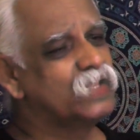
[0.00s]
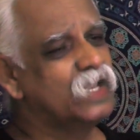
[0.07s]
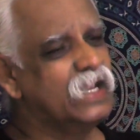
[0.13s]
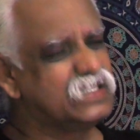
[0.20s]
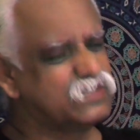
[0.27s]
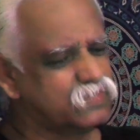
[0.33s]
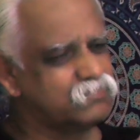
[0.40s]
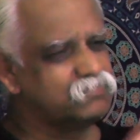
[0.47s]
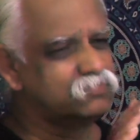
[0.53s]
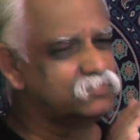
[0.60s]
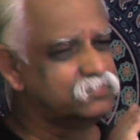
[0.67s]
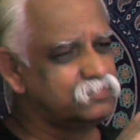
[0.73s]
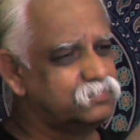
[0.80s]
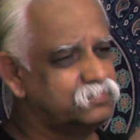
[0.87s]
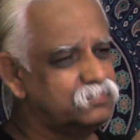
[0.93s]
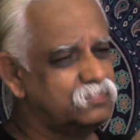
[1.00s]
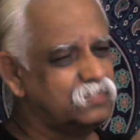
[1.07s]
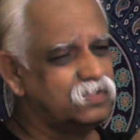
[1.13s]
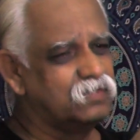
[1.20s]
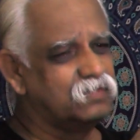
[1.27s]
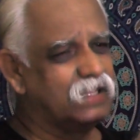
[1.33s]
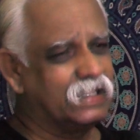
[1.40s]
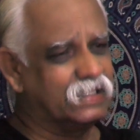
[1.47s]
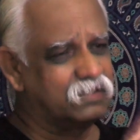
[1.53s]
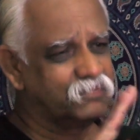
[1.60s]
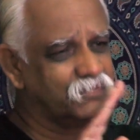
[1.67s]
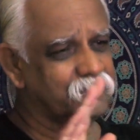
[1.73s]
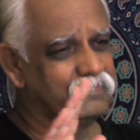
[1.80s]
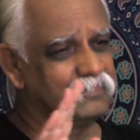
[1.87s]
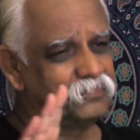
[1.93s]
it's like,
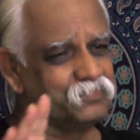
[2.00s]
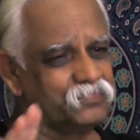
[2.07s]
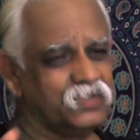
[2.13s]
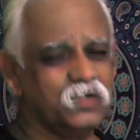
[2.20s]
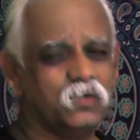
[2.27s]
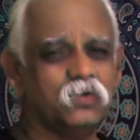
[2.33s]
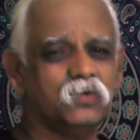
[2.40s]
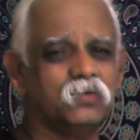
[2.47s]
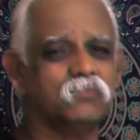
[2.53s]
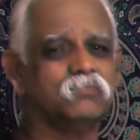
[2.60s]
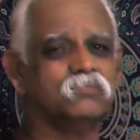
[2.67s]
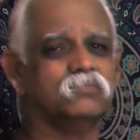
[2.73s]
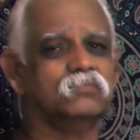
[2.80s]
you know,